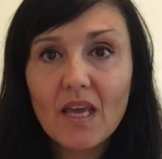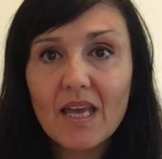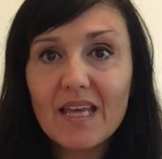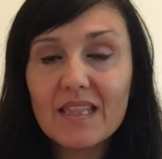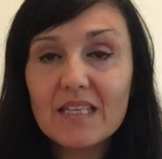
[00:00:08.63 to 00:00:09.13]

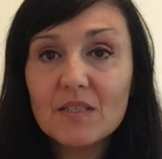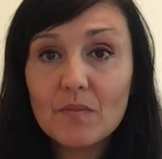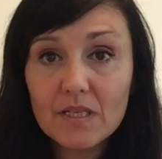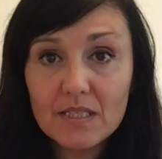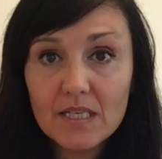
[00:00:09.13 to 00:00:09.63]
And this
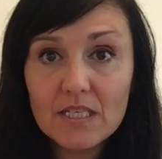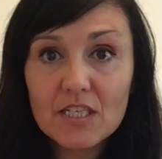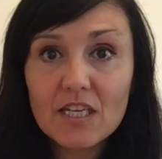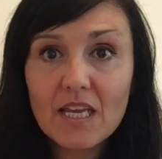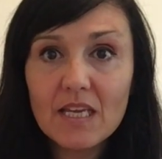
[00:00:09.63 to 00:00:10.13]

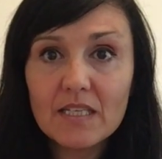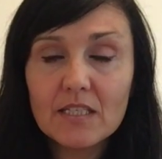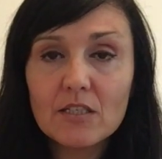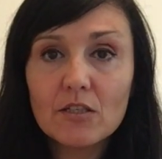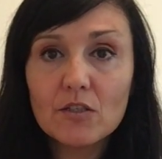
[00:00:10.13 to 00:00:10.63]
message
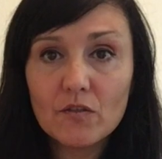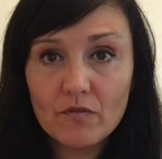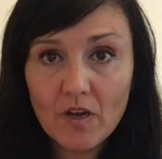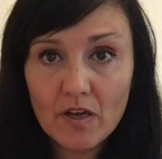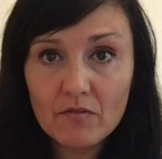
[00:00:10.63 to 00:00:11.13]
is to
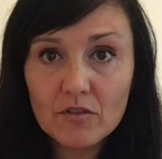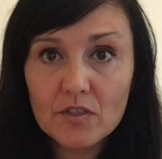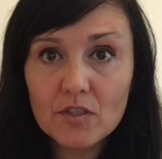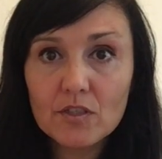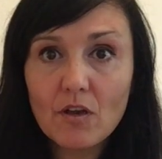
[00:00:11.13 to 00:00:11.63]

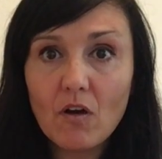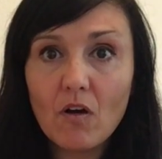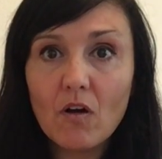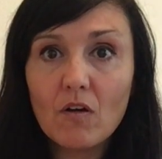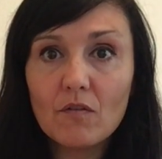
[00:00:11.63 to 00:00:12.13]
survivors
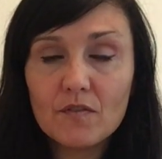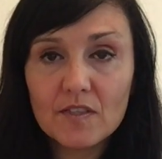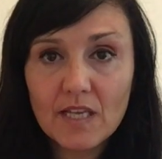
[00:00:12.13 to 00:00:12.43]
of